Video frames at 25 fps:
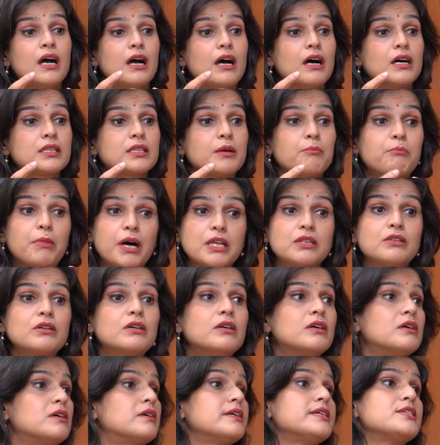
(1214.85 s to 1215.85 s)
the
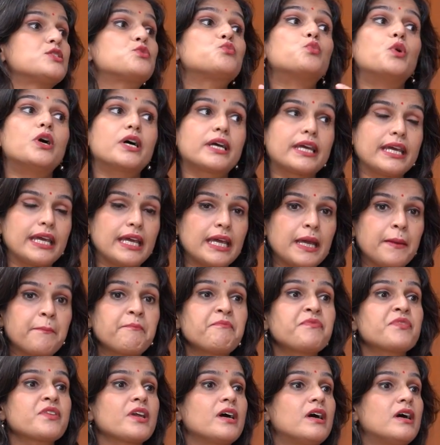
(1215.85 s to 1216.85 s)
mother is
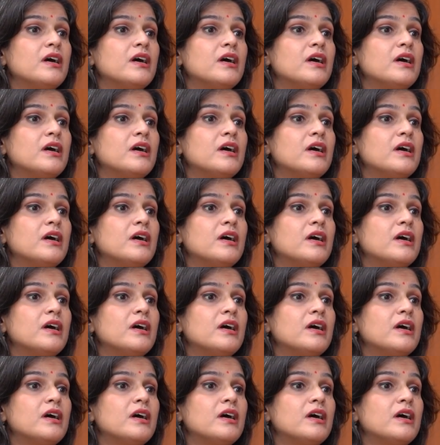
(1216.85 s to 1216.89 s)
working,